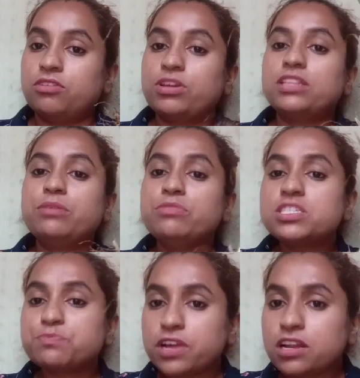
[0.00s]
Okay, they may
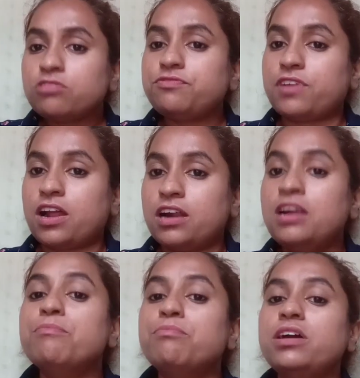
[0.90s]
spread out far,
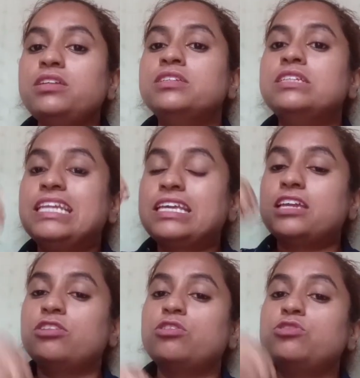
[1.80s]
but they
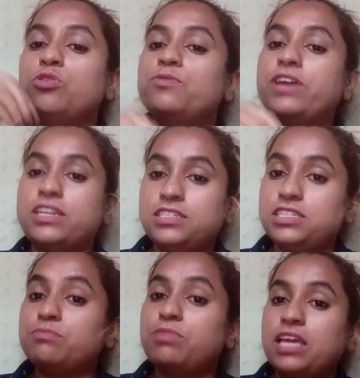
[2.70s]
cannot go very
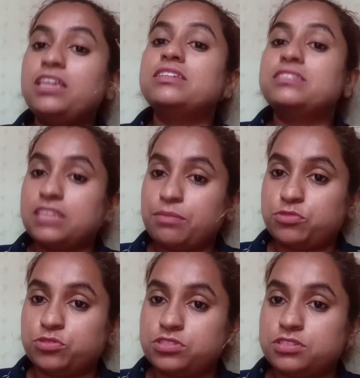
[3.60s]
deep like
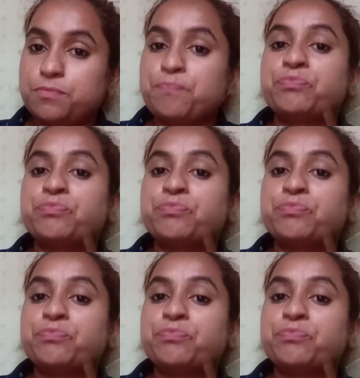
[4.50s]
taproots.